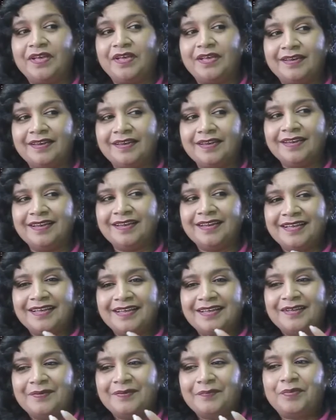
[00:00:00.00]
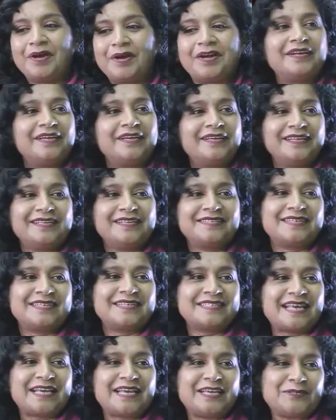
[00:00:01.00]
feel Bahrain as our
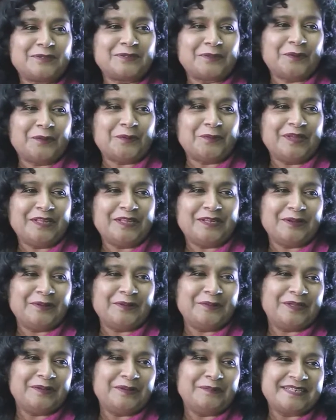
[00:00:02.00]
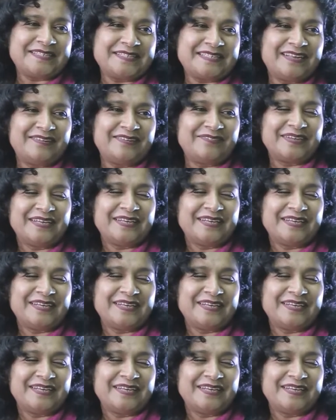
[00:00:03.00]
second home, including myself.